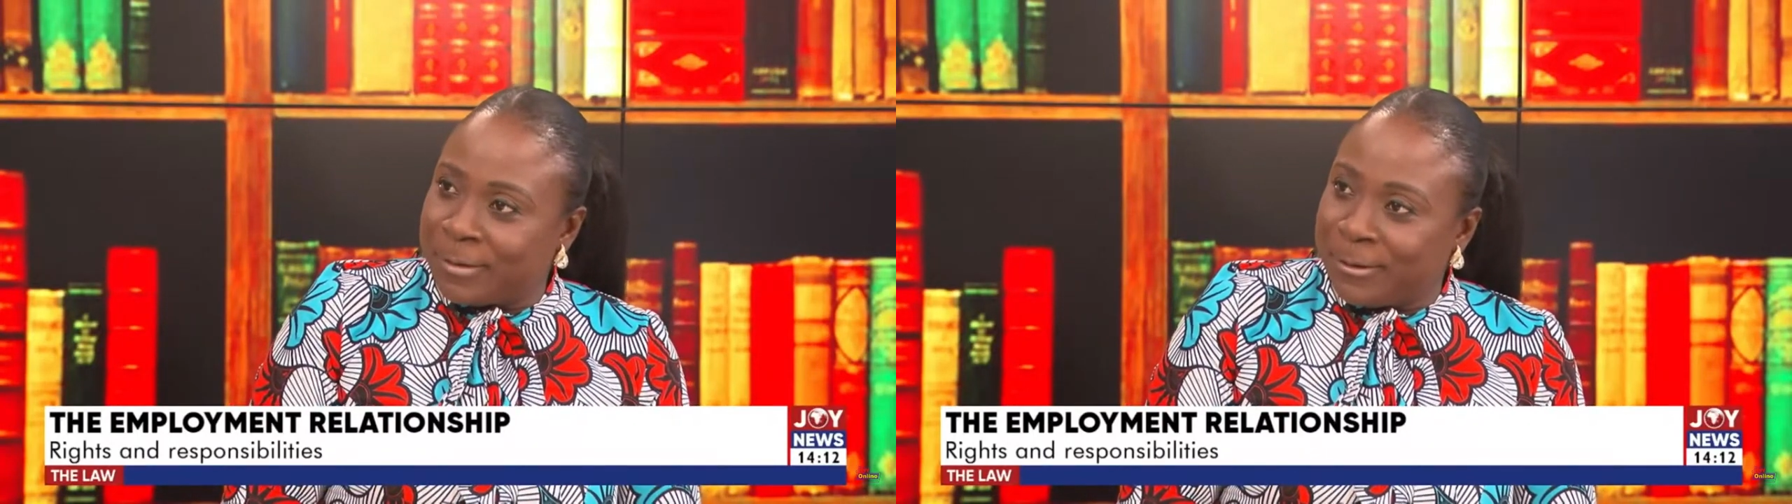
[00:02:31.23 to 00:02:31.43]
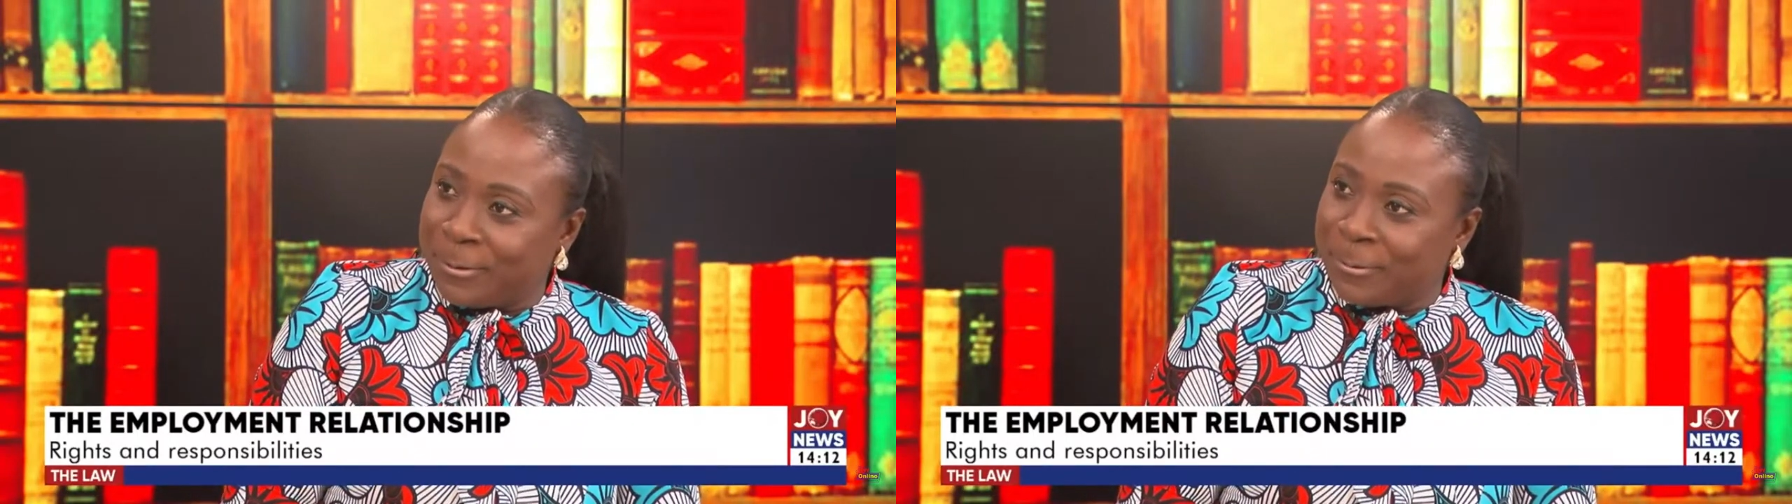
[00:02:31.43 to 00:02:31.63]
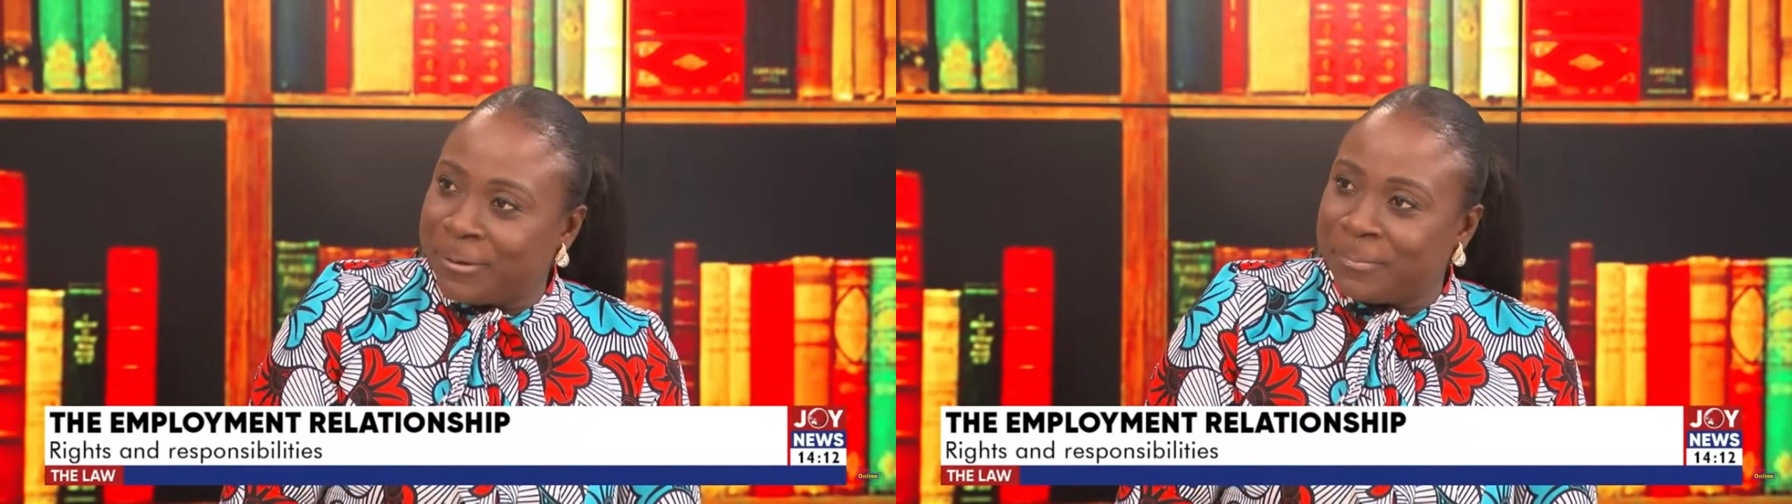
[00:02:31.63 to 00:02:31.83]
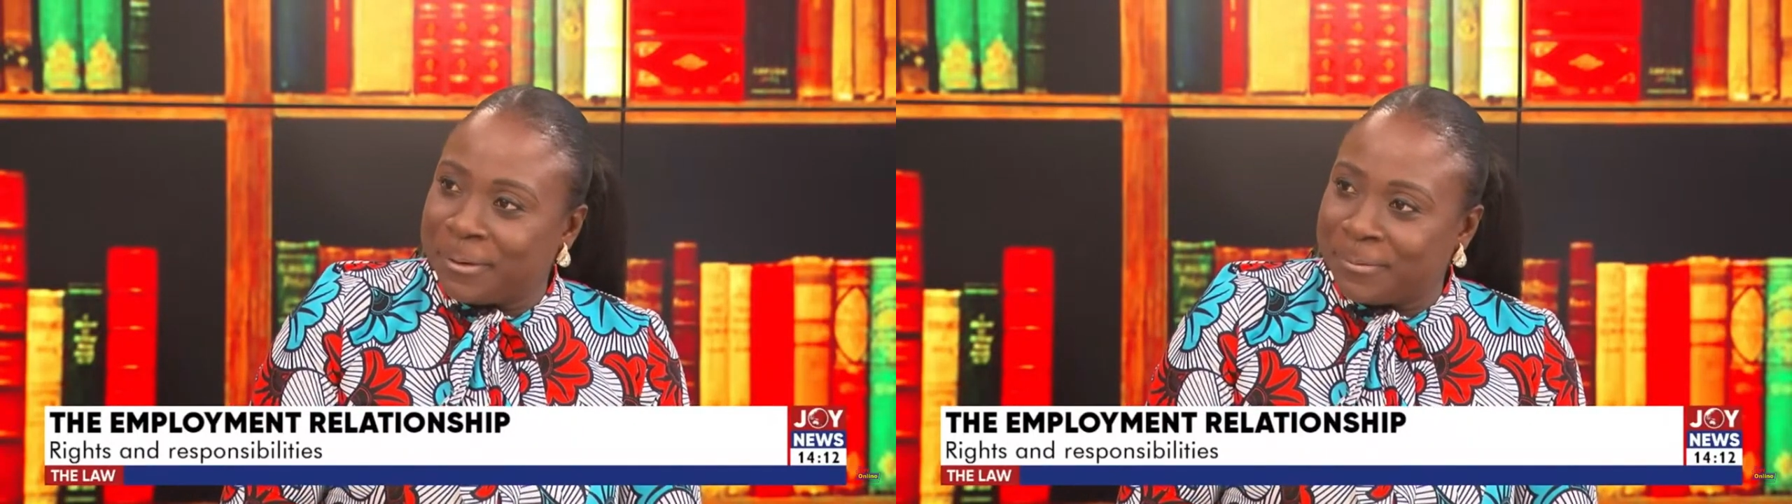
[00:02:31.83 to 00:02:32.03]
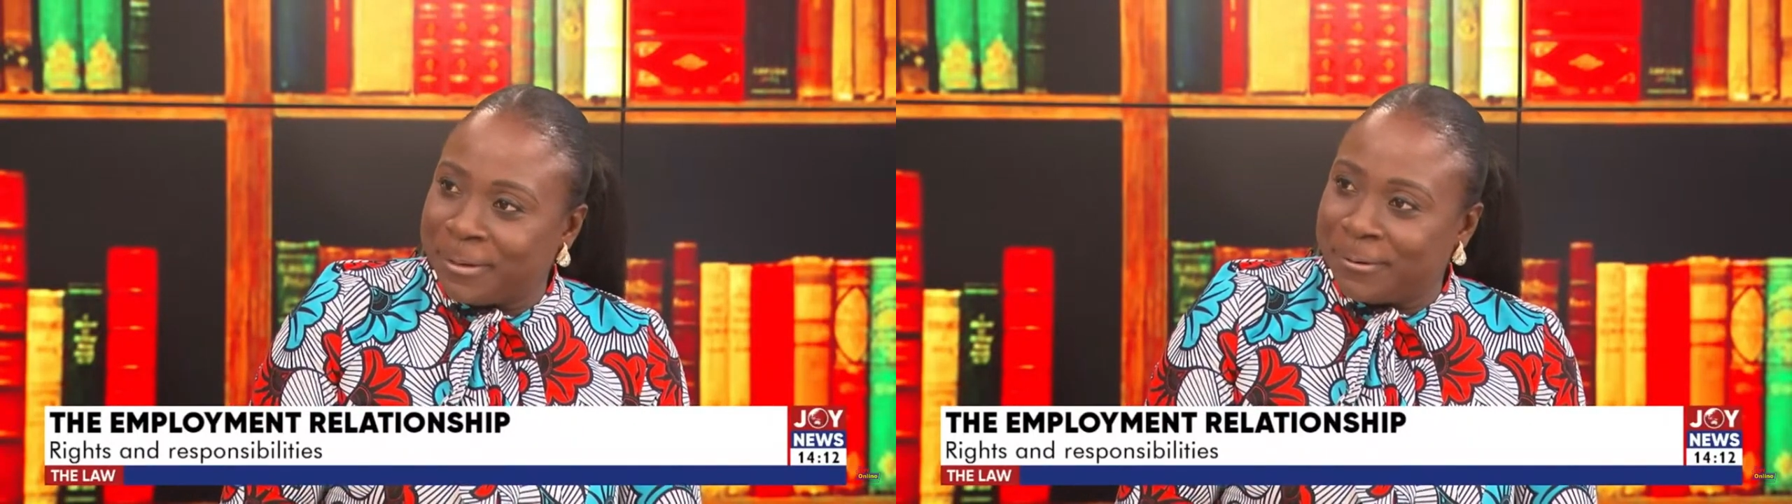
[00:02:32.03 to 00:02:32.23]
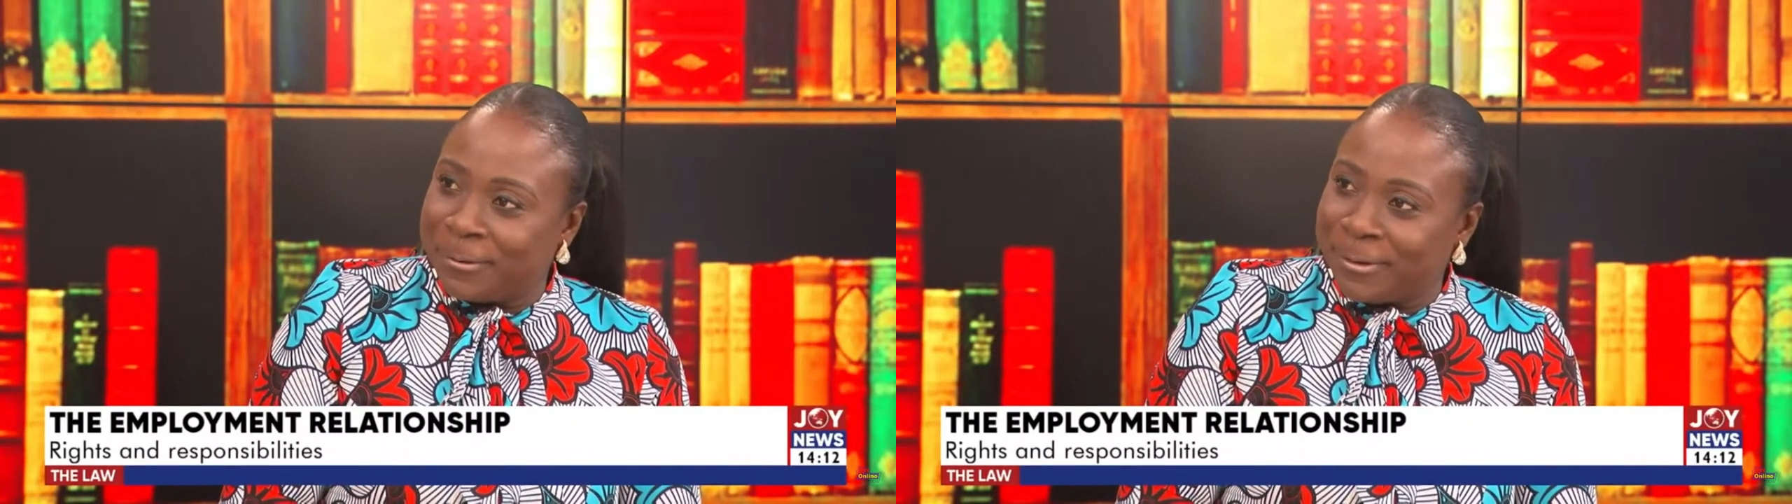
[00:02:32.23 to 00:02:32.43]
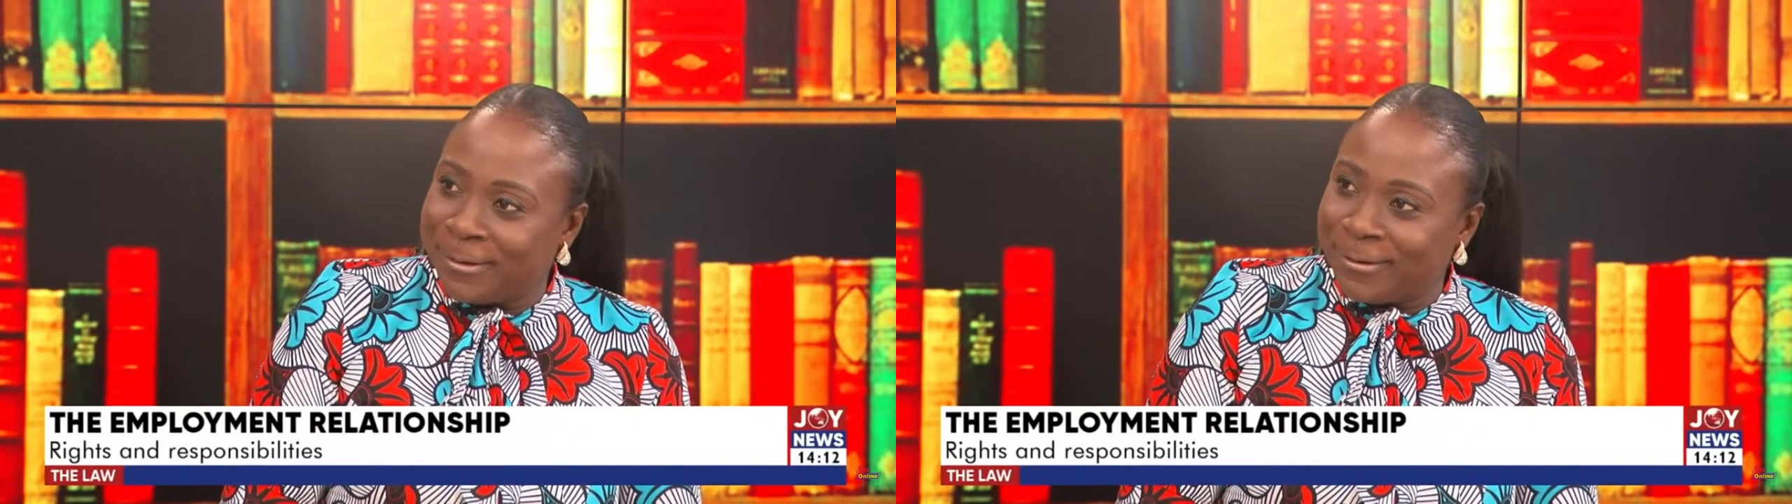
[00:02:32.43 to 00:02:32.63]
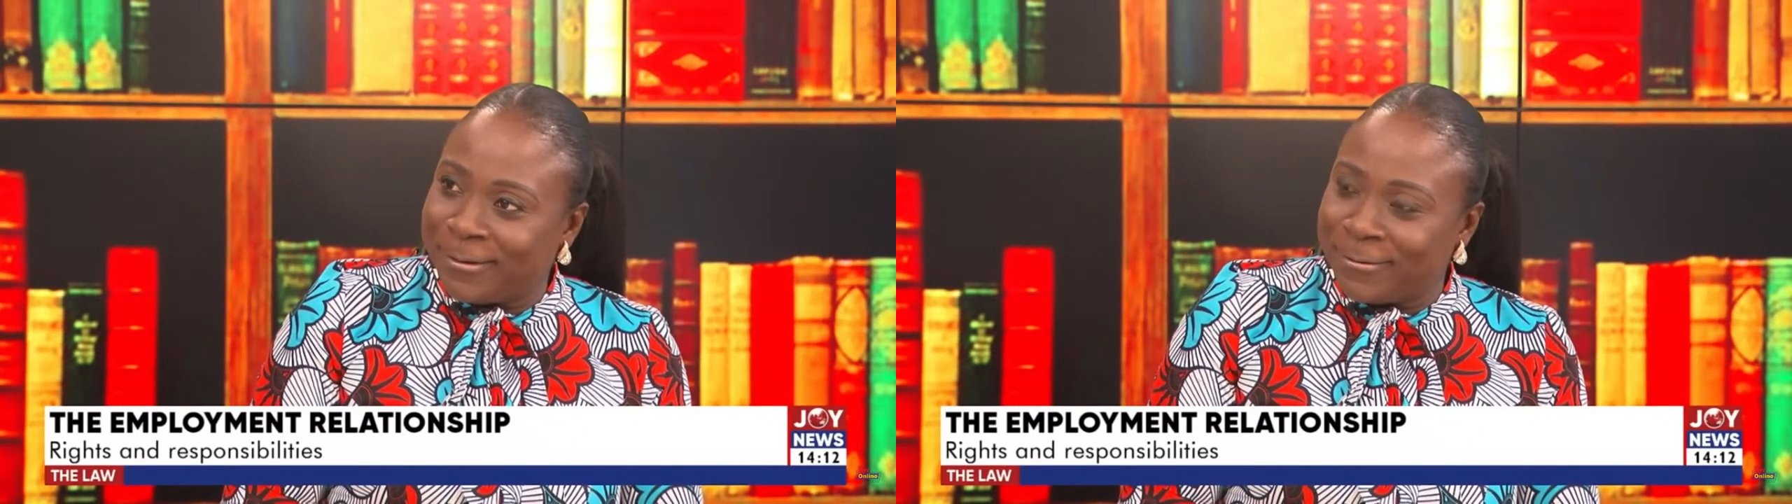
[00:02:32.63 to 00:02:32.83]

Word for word: including public holidays.